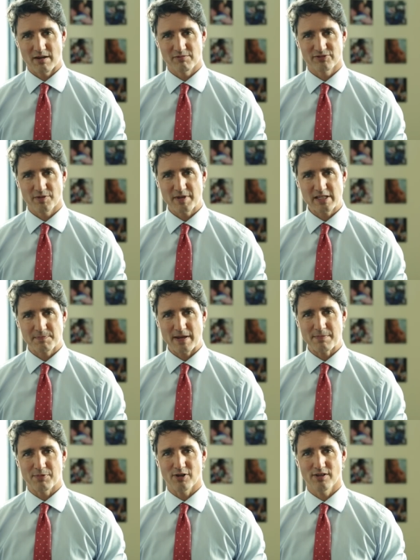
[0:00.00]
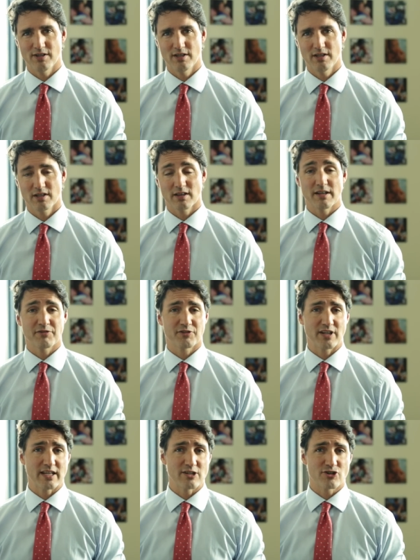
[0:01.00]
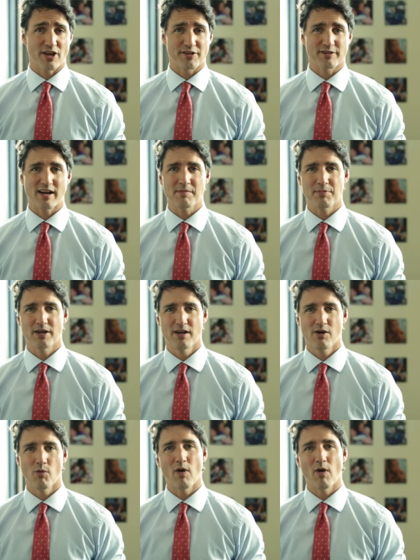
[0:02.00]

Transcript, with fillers: come from its people, lifting each other up,